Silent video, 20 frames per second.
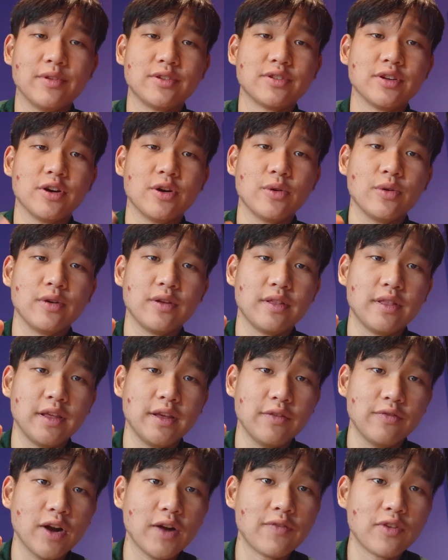So
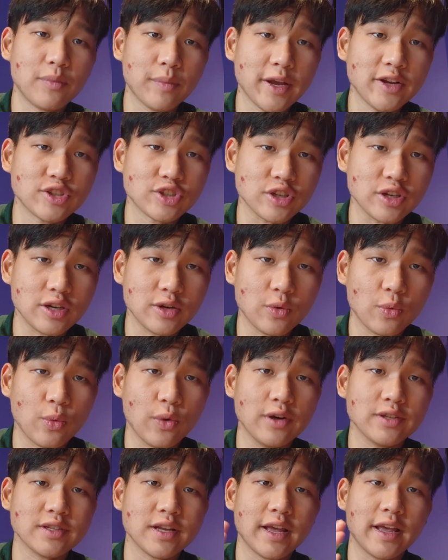the Reformation
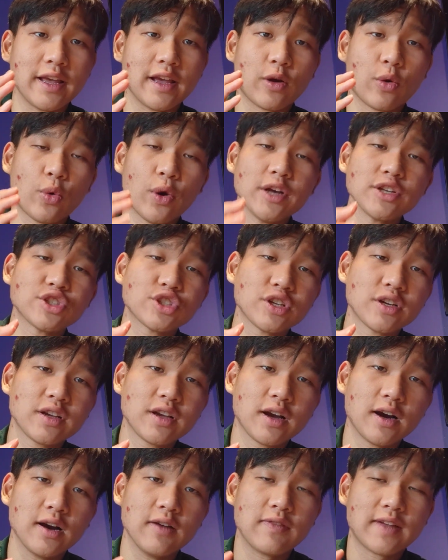was a
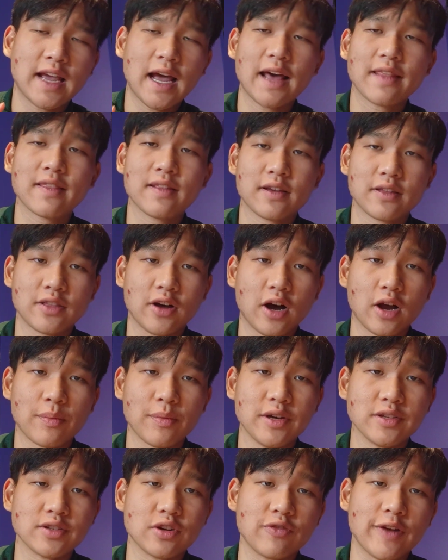questioning of Catholic
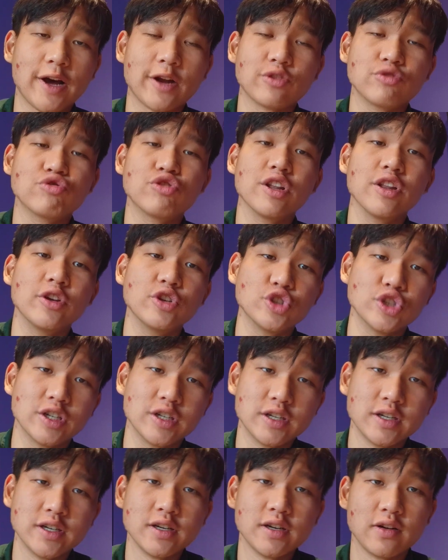dogmas around religion,
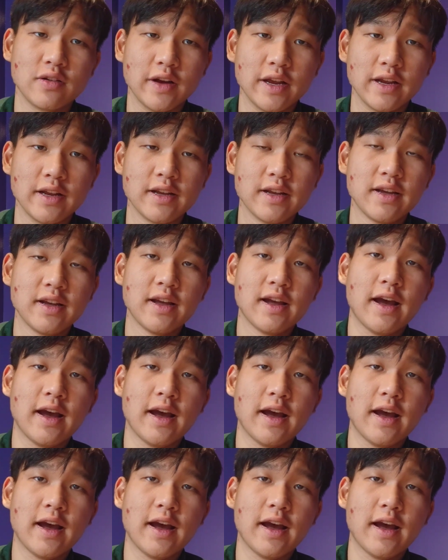right?